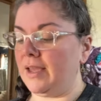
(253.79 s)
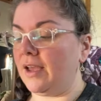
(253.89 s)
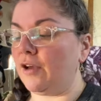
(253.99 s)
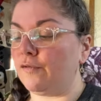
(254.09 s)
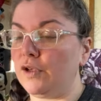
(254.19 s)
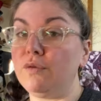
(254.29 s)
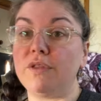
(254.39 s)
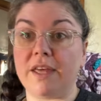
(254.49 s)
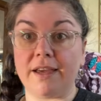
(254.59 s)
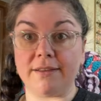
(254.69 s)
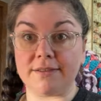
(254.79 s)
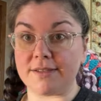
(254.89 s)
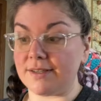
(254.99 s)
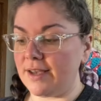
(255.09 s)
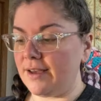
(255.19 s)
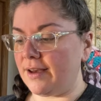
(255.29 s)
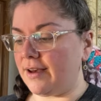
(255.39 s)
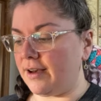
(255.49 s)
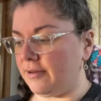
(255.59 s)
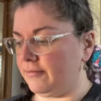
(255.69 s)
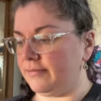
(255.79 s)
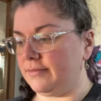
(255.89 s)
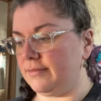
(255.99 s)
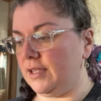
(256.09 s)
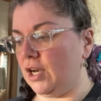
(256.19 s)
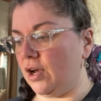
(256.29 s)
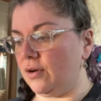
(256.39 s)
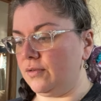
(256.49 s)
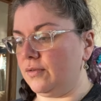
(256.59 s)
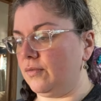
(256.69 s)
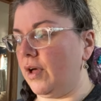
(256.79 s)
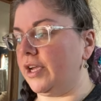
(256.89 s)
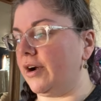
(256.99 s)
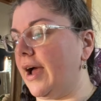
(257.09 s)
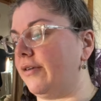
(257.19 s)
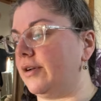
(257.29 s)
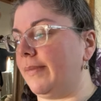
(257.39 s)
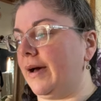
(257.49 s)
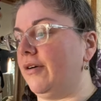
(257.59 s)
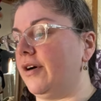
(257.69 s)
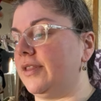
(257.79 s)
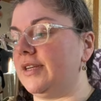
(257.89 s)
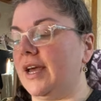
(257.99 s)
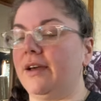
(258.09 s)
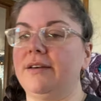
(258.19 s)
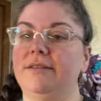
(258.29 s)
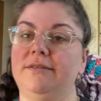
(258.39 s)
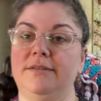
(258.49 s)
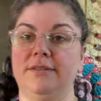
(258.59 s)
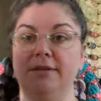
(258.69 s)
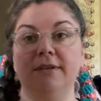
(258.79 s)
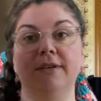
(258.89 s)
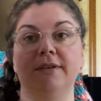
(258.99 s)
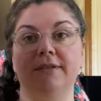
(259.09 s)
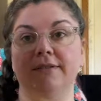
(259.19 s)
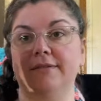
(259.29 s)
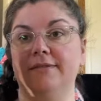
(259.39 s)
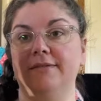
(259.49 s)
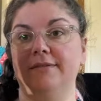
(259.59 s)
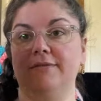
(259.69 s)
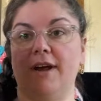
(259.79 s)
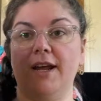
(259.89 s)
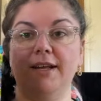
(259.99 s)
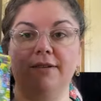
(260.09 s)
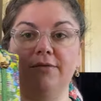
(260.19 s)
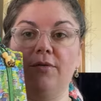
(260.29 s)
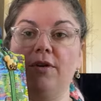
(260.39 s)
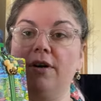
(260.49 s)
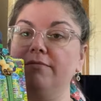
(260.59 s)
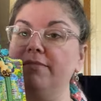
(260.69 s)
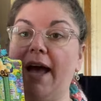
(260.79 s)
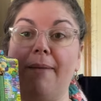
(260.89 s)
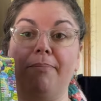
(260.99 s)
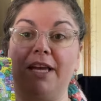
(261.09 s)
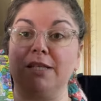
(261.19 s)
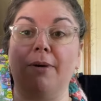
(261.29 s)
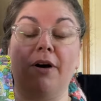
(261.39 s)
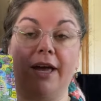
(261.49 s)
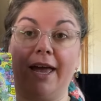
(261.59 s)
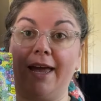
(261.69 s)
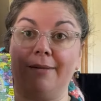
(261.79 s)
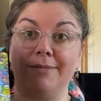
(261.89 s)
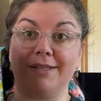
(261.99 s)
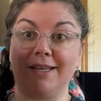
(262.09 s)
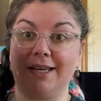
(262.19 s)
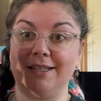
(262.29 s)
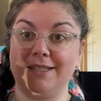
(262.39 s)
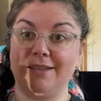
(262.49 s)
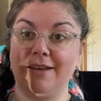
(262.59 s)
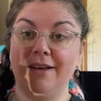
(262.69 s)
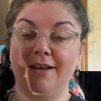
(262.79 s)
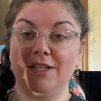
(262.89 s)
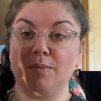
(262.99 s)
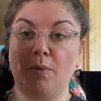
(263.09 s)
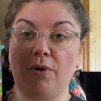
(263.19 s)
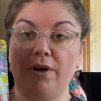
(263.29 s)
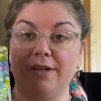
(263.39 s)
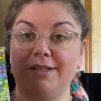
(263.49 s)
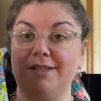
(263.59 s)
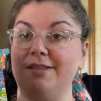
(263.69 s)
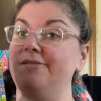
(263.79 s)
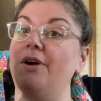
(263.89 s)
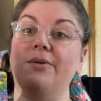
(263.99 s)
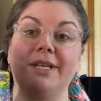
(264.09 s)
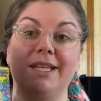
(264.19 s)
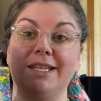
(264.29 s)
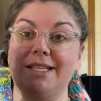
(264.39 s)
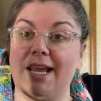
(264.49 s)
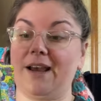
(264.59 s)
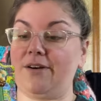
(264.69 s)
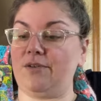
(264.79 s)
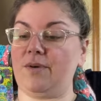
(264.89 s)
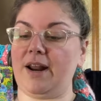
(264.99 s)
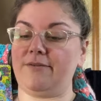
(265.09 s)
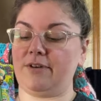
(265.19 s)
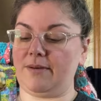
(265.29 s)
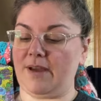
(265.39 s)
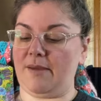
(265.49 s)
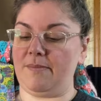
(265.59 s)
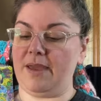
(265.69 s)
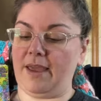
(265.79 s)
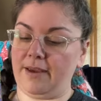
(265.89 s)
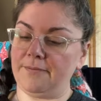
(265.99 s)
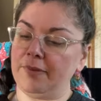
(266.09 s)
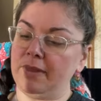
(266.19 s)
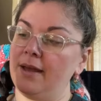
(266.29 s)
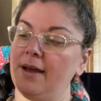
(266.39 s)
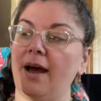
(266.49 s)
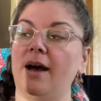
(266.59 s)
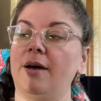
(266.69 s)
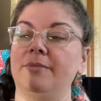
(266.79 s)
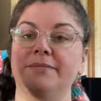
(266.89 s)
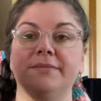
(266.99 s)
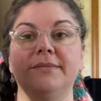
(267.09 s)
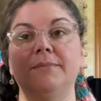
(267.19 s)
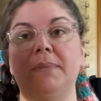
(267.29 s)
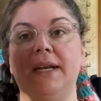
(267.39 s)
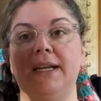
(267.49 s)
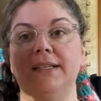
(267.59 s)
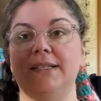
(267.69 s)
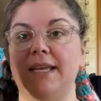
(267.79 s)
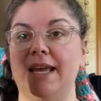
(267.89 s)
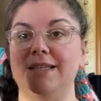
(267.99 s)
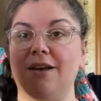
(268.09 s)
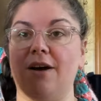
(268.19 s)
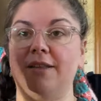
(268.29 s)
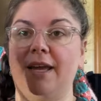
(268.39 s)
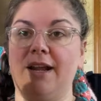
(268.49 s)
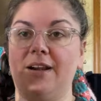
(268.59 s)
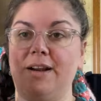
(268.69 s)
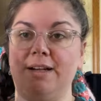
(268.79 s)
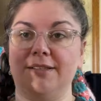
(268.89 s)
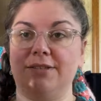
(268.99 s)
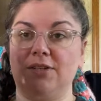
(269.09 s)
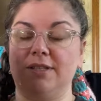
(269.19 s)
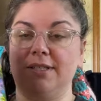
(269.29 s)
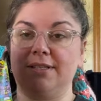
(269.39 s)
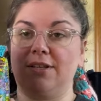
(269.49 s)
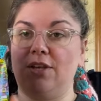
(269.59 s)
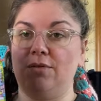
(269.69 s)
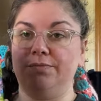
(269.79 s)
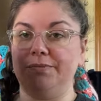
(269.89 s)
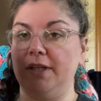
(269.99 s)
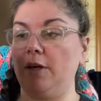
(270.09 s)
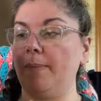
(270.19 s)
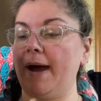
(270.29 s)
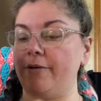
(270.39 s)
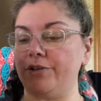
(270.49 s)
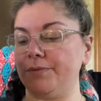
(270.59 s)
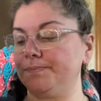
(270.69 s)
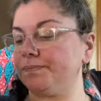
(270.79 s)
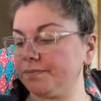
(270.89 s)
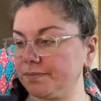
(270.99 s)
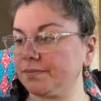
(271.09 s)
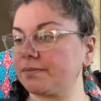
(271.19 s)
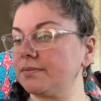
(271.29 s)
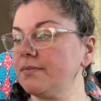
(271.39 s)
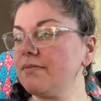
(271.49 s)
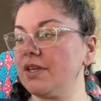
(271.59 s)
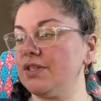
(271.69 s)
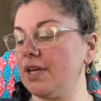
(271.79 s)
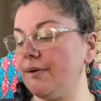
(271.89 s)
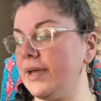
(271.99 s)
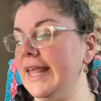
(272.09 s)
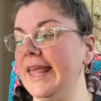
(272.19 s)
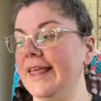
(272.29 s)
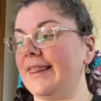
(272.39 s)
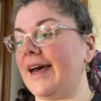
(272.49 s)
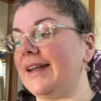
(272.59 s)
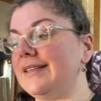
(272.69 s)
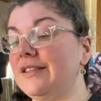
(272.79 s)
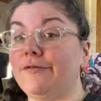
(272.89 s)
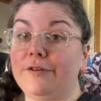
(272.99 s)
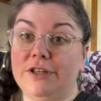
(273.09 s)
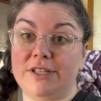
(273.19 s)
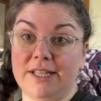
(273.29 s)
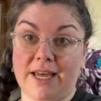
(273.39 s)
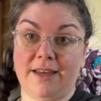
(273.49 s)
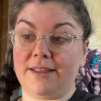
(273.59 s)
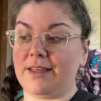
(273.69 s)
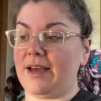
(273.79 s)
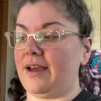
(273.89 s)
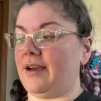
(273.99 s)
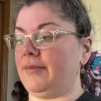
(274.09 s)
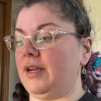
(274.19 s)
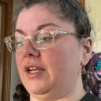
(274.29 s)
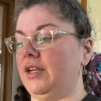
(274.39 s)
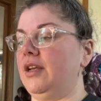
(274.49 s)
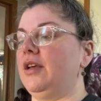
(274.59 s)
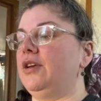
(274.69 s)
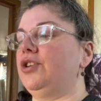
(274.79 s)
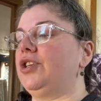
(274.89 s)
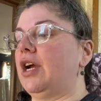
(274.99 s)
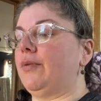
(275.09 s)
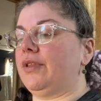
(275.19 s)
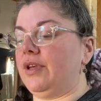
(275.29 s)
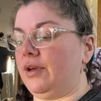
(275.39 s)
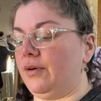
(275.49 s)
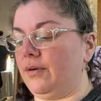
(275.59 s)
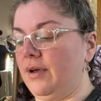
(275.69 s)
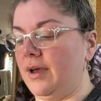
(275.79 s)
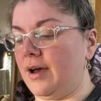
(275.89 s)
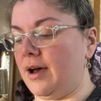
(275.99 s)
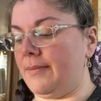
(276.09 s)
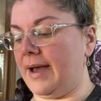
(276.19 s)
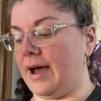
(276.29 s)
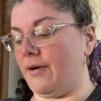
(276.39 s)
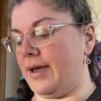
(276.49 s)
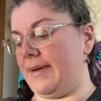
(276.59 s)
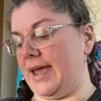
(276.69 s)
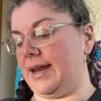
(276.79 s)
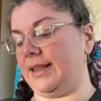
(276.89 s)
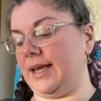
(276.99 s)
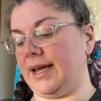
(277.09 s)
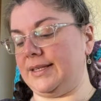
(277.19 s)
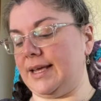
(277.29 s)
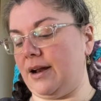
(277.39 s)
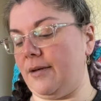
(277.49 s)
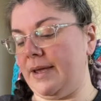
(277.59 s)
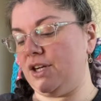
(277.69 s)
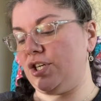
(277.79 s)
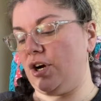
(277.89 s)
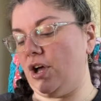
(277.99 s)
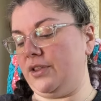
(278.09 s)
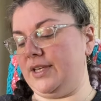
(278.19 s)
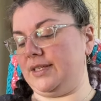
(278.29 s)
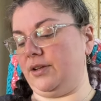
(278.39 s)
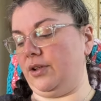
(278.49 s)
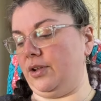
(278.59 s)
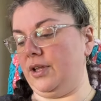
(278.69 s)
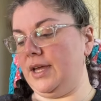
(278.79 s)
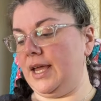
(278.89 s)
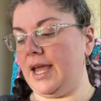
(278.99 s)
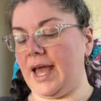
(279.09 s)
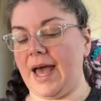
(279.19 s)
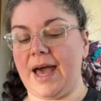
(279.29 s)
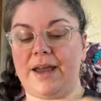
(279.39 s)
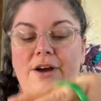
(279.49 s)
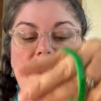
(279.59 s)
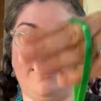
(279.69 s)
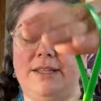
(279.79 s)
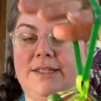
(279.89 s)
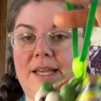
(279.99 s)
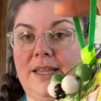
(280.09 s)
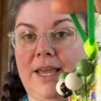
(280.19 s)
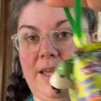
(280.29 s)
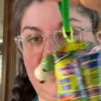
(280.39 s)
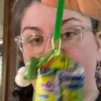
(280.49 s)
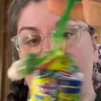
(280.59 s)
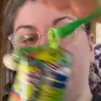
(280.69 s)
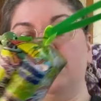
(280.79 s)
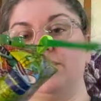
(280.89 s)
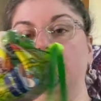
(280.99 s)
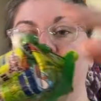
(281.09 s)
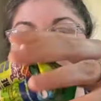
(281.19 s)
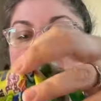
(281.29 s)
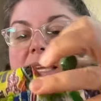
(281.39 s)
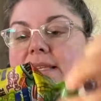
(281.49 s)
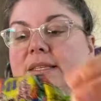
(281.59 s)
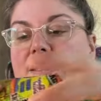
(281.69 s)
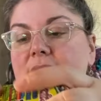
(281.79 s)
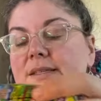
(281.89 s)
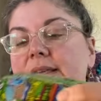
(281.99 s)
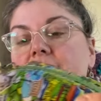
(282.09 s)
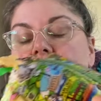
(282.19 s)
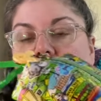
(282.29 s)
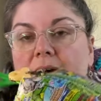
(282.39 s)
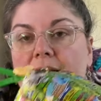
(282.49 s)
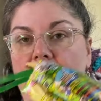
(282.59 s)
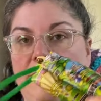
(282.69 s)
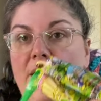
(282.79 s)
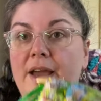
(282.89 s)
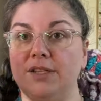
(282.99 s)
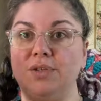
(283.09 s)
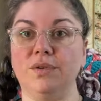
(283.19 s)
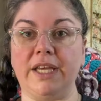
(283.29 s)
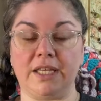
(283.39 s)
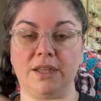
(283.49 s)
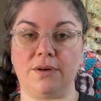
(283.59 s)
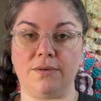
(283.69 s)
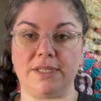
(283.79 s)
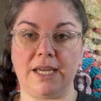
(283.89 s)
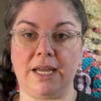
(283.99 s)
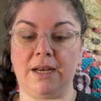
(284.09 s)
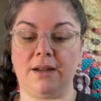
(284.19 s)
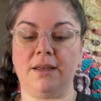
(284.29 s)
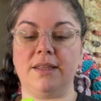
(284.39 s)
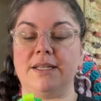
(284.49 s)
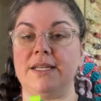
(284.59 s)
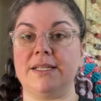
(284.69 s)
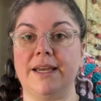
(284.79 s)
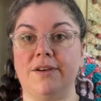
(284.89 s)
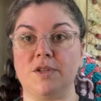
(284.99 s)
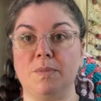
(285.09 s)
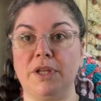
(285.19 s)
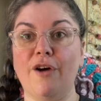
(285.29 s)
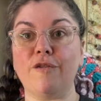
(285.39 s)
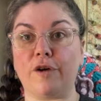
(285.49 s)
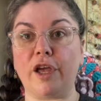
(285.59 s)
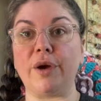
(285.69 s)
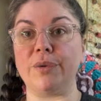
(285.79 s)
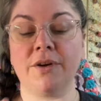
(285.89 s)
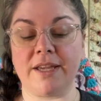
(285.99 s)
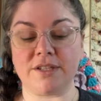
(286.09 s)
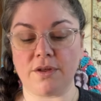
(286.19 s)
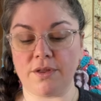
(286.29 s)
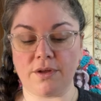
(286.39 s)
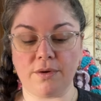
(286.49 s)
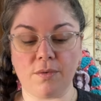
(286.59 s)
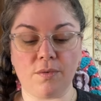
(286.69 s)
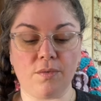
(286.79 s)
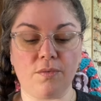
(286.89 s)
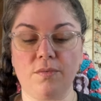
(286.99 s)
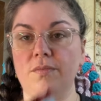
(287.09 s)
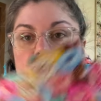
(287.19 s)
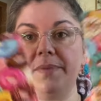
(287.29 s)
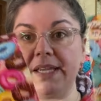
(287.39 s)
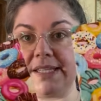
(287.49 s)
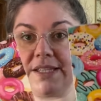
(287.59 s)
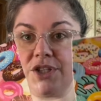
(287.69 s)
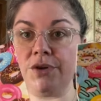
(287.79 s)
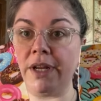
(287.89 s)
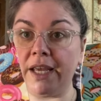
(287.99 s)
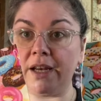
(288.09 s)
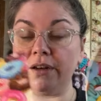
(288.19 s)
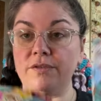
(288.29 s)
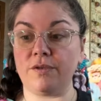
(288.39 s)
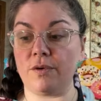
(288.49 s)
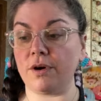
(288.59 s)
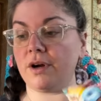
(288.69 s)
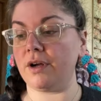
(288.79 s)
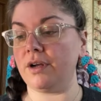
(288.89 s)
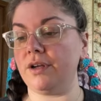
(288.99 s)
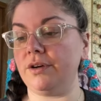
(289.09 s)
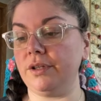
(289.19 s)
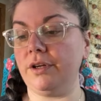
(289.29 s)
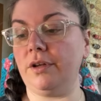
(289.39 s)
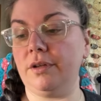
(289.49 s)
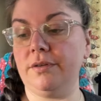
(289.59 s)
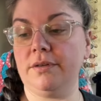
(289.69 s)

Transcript: a few things, um, you know, while you're out and about on the deck, right? Or at baseball games, kids, sports, going in the town, whatever it might be. Um, but it stays on there and it's just this cute little pouch. So that is the first thing that I'm going to share with you um, how I made. And like I said, I'll make sure all these little add-ons and like the extra little pieces, um, I do link those in the details below for you. Okay, so the pieces you need for your little